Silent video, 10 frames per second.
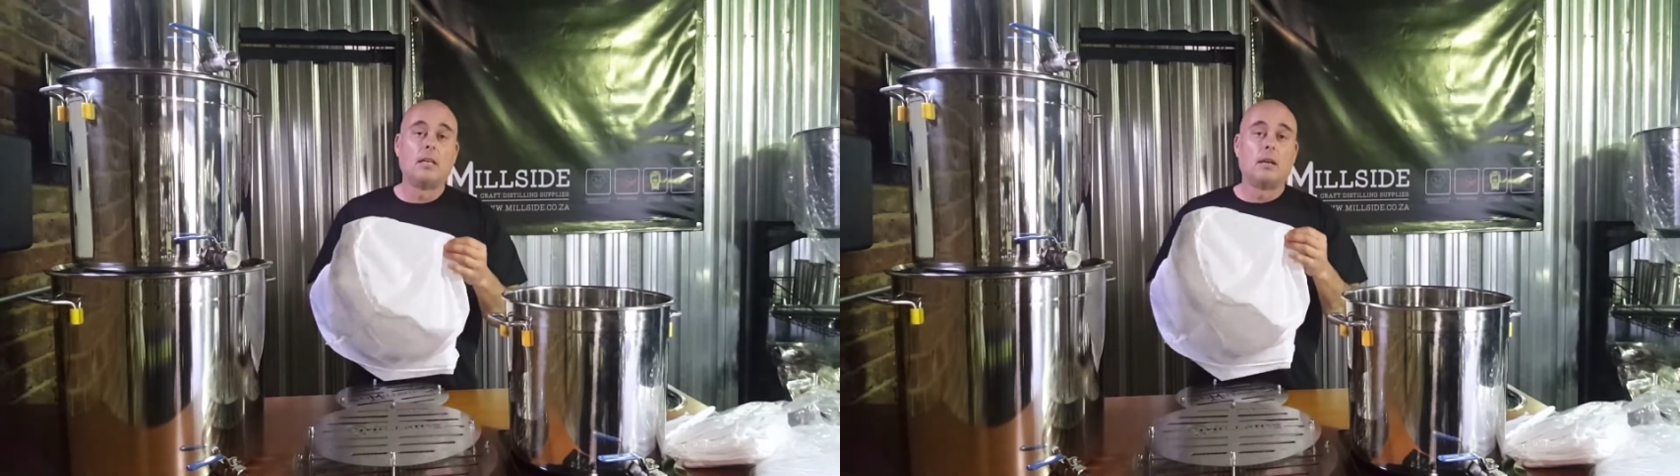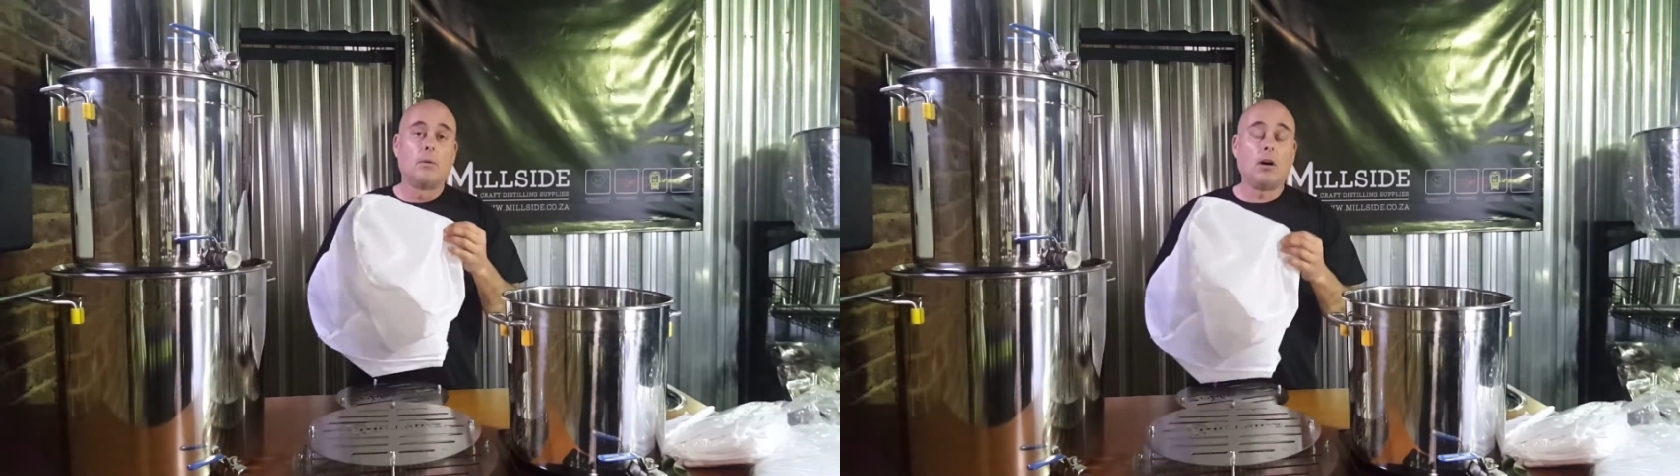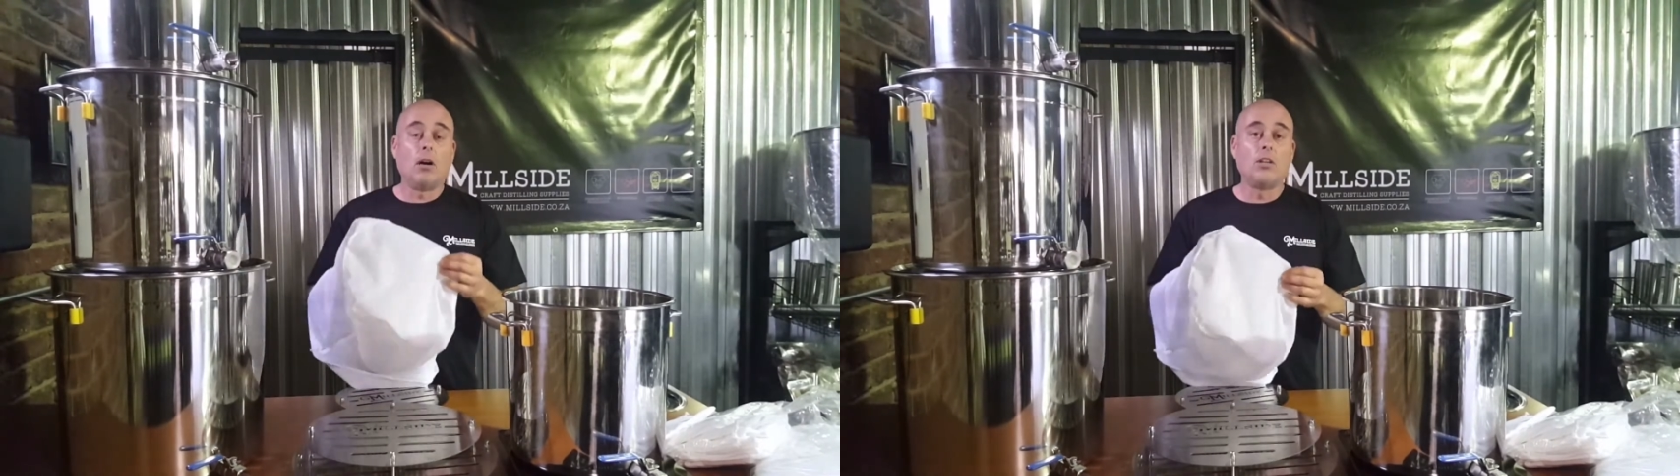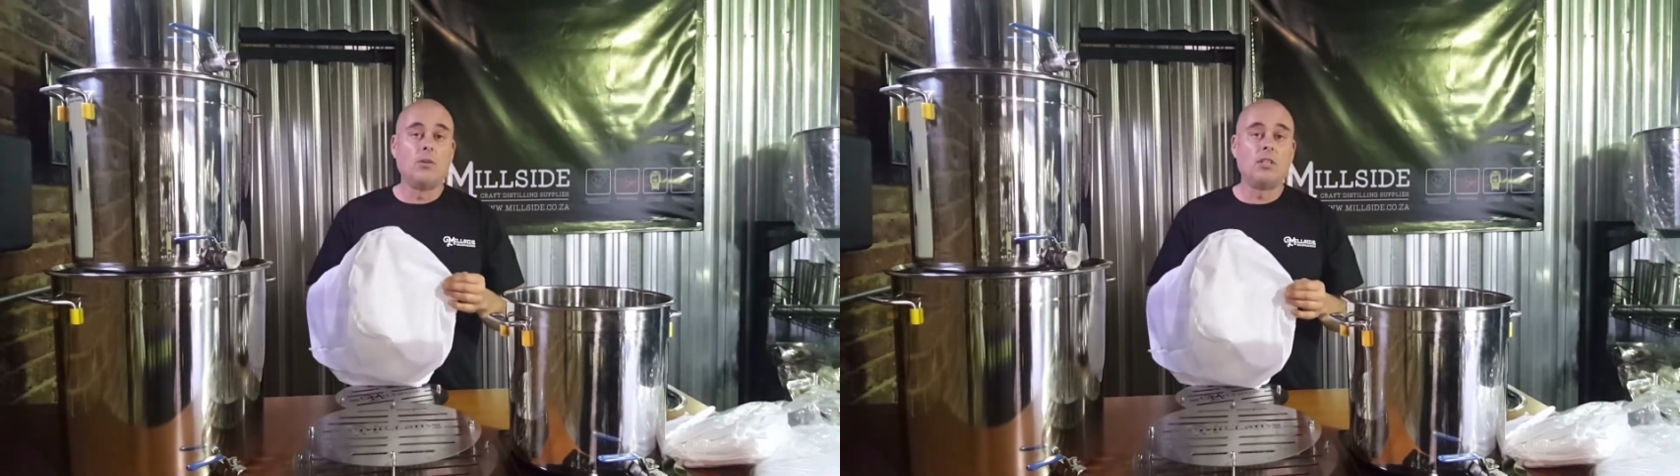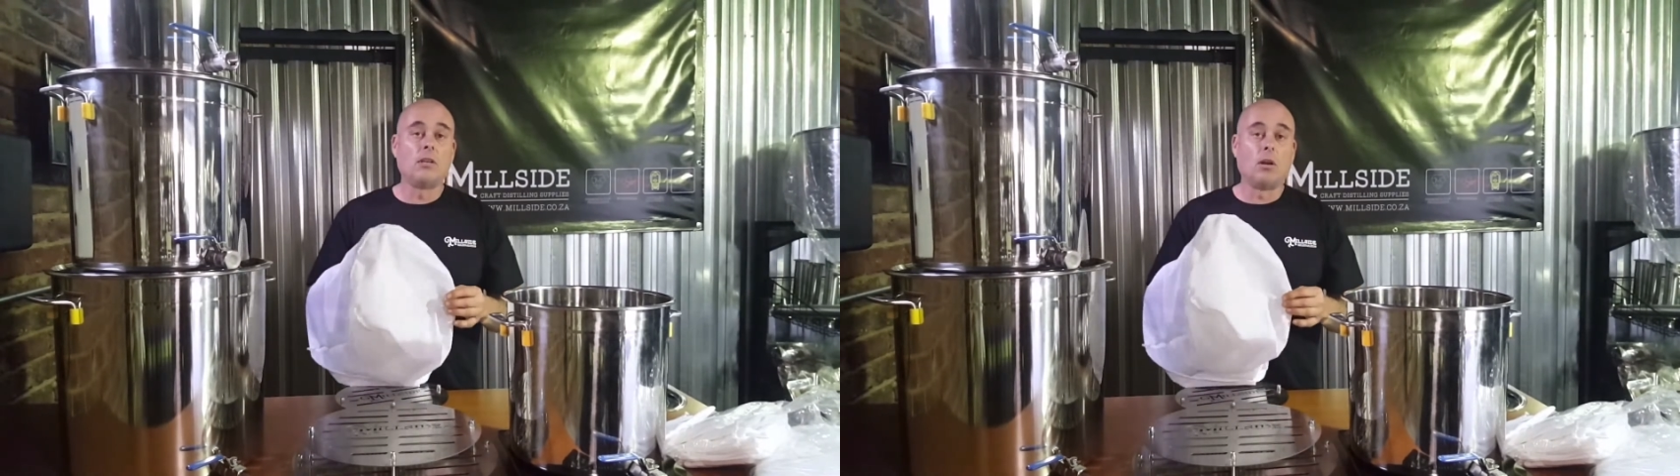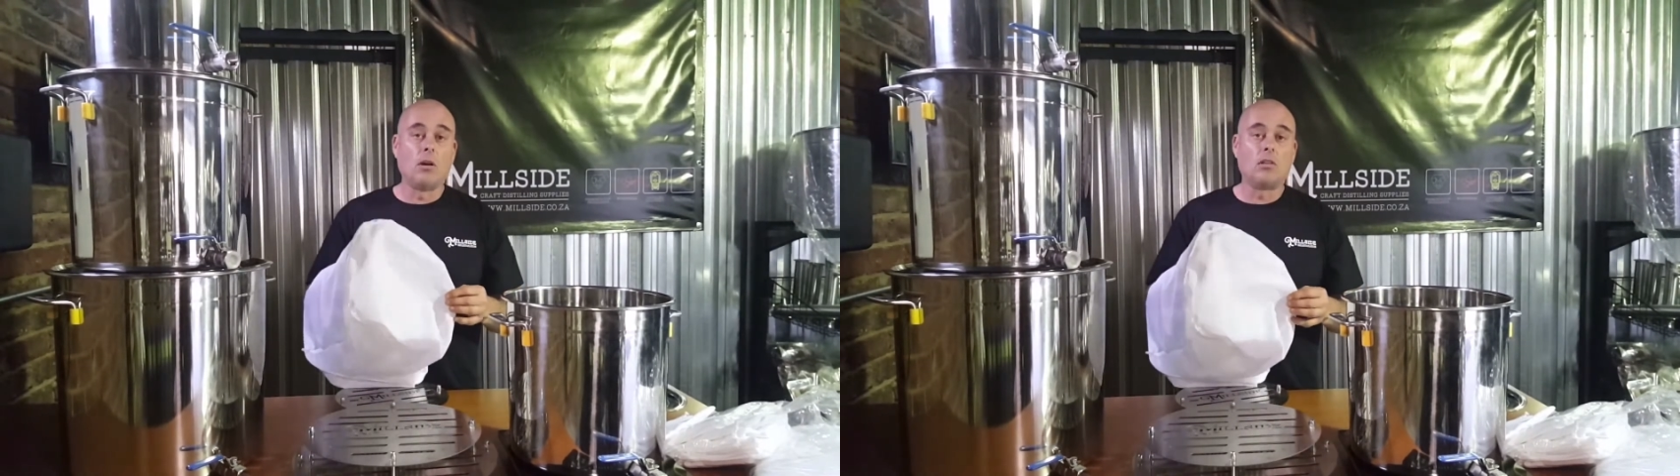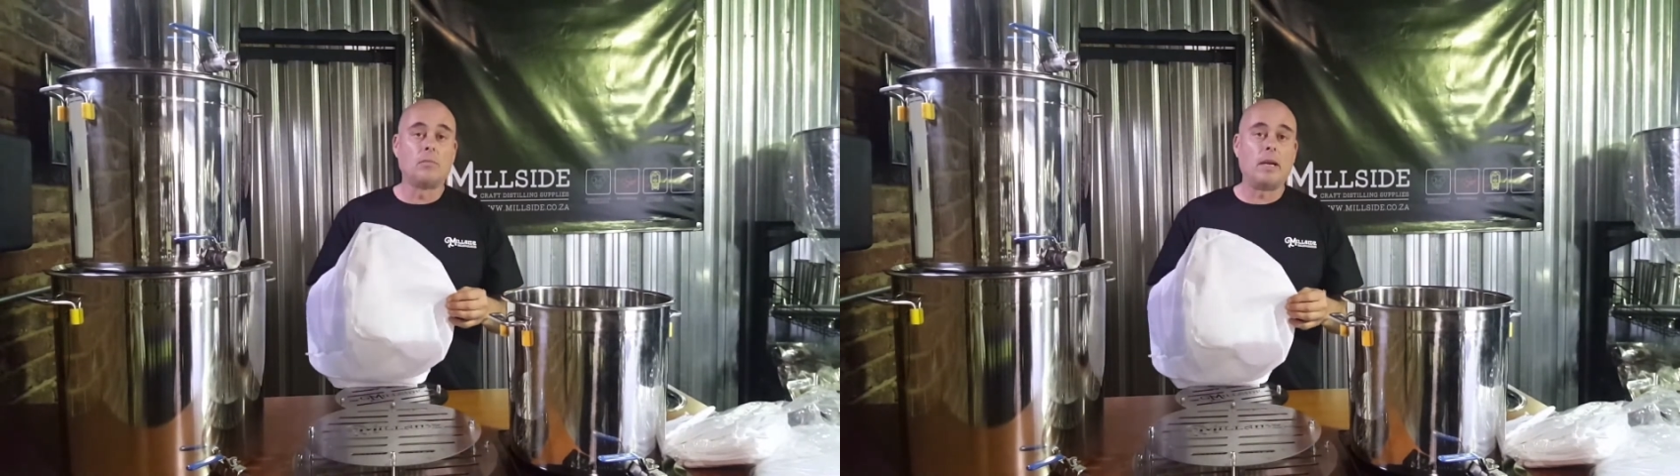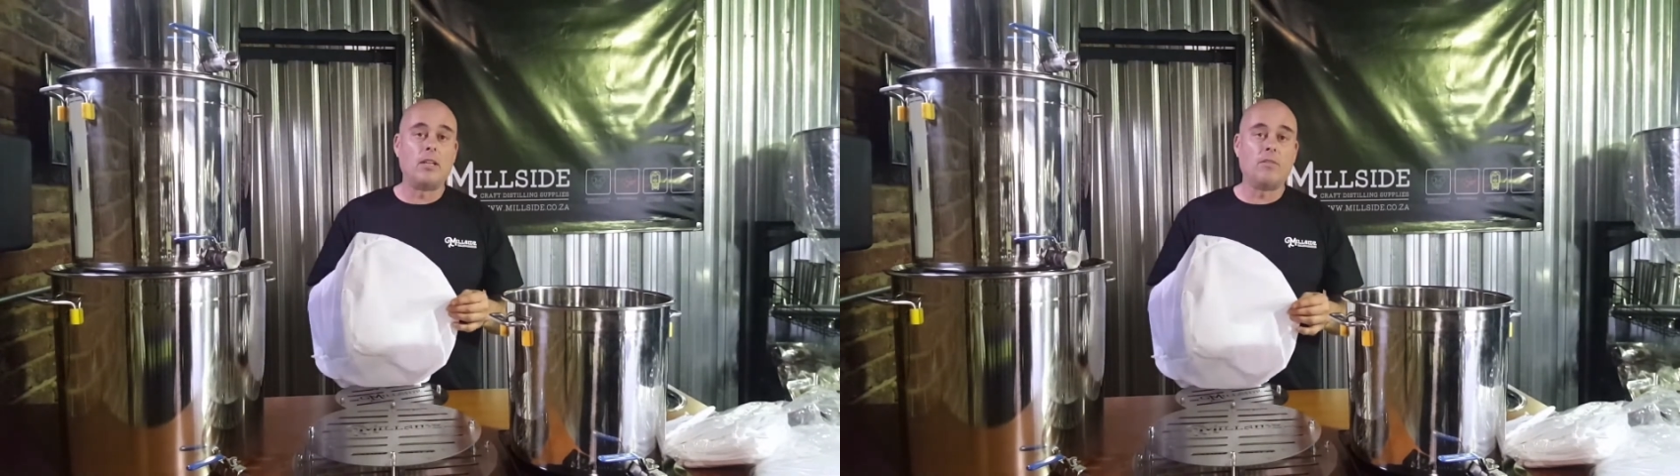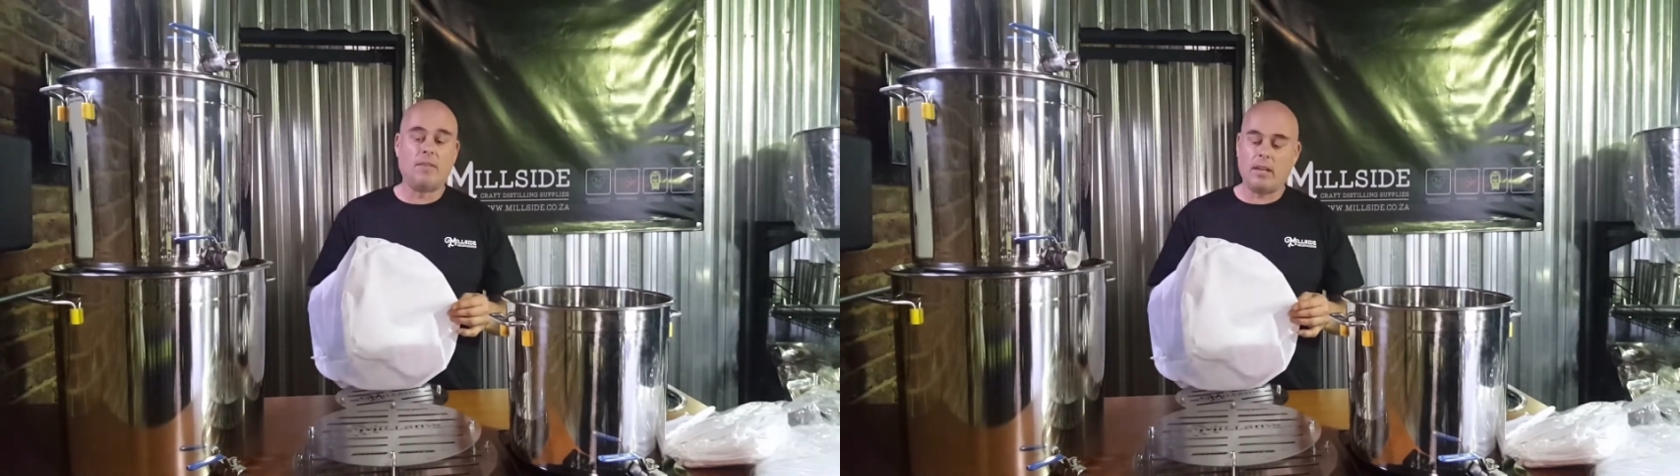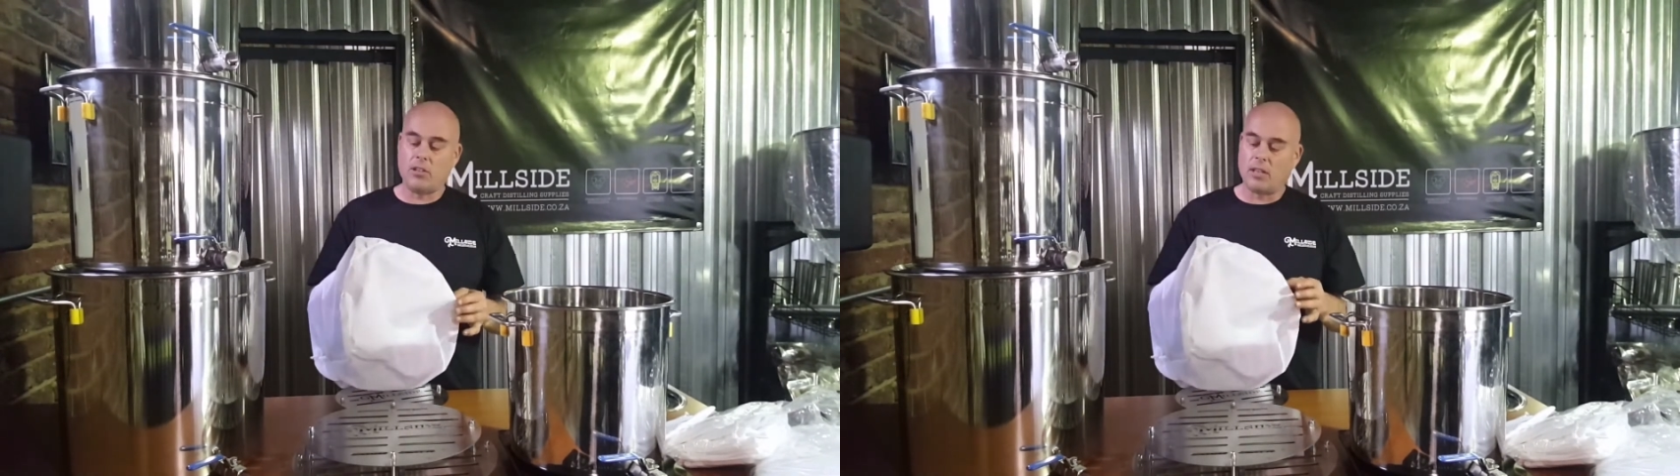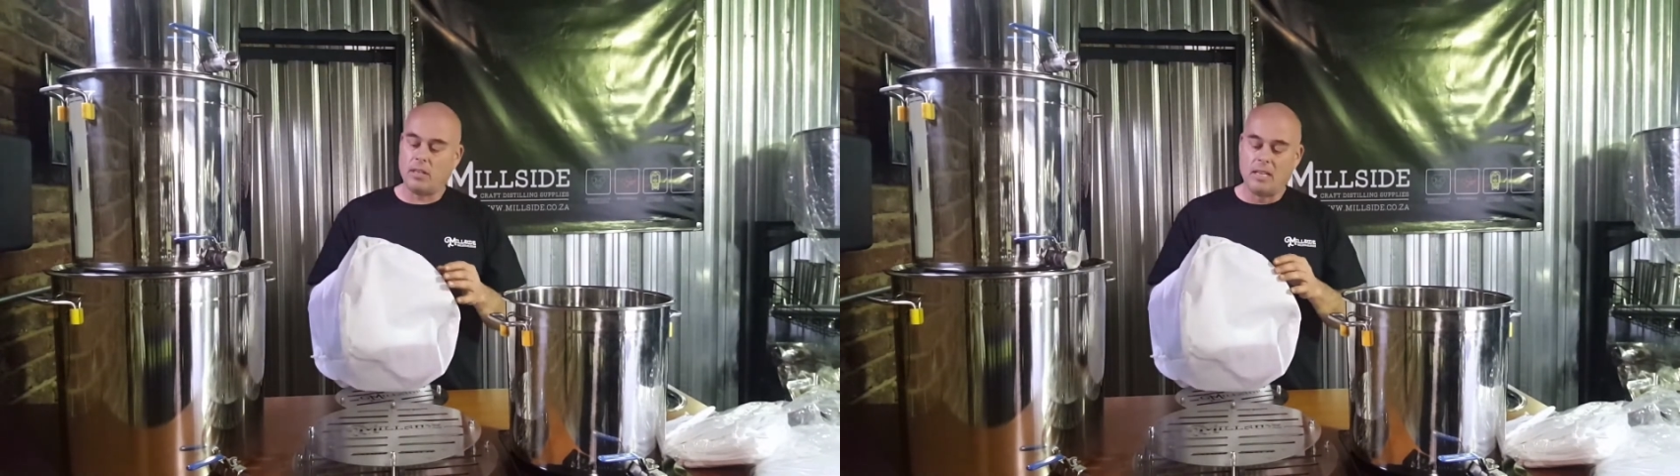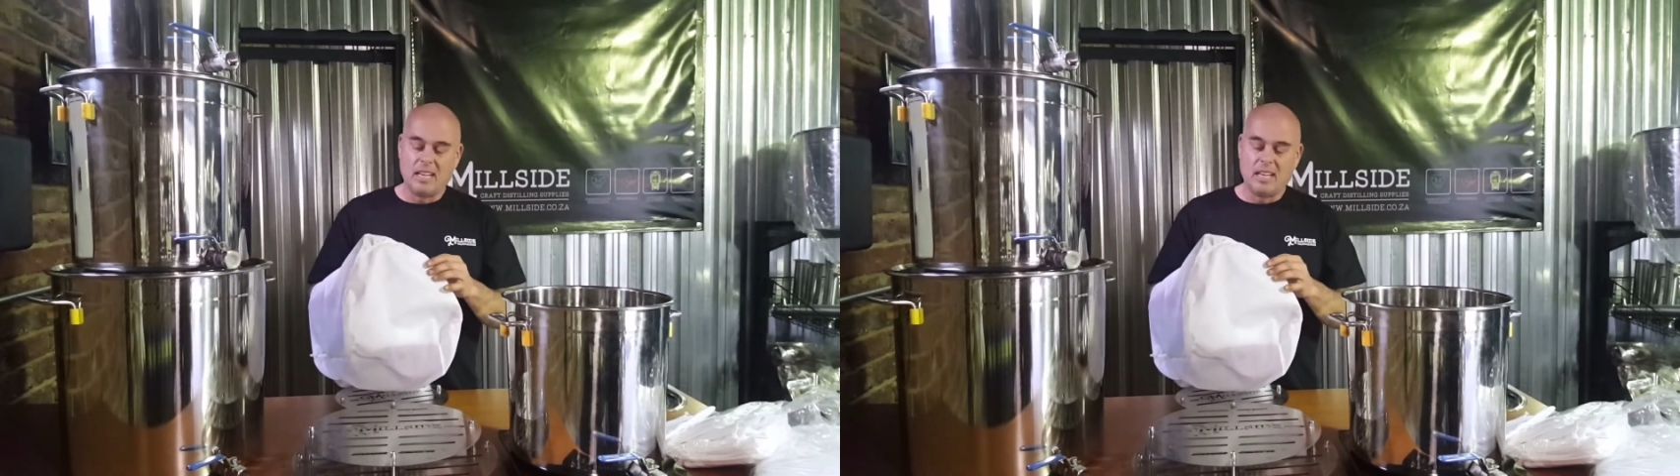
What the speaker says: We are using local manufacture.